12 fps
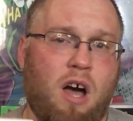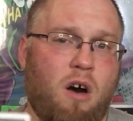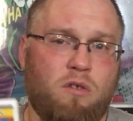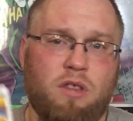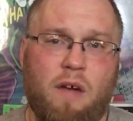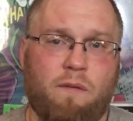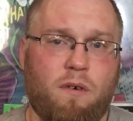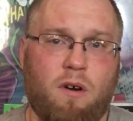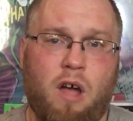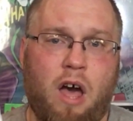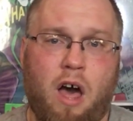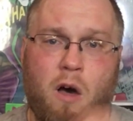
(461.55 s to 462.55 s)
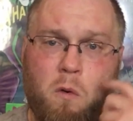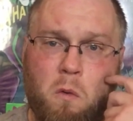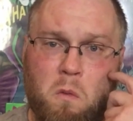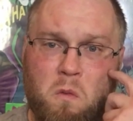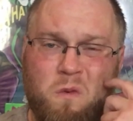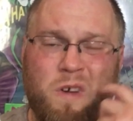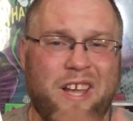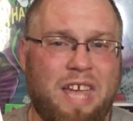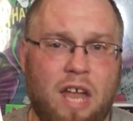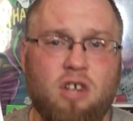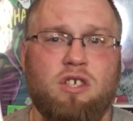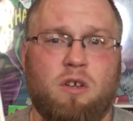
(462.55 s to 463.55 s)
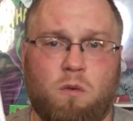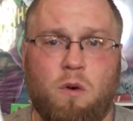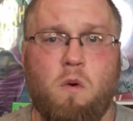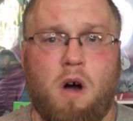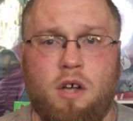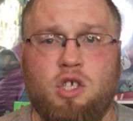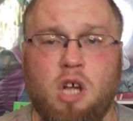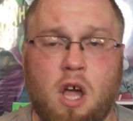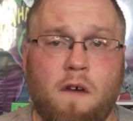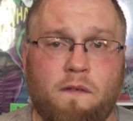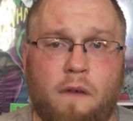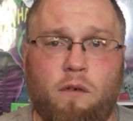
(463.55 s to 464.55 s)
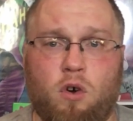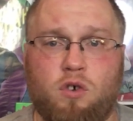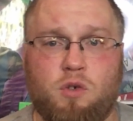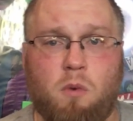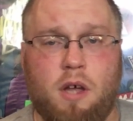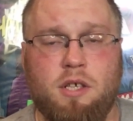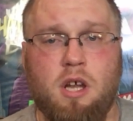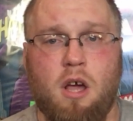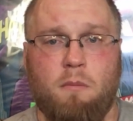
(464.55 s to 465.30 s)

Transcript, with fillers: I'll never, I'll occasionally rewatch Fievel Goes West,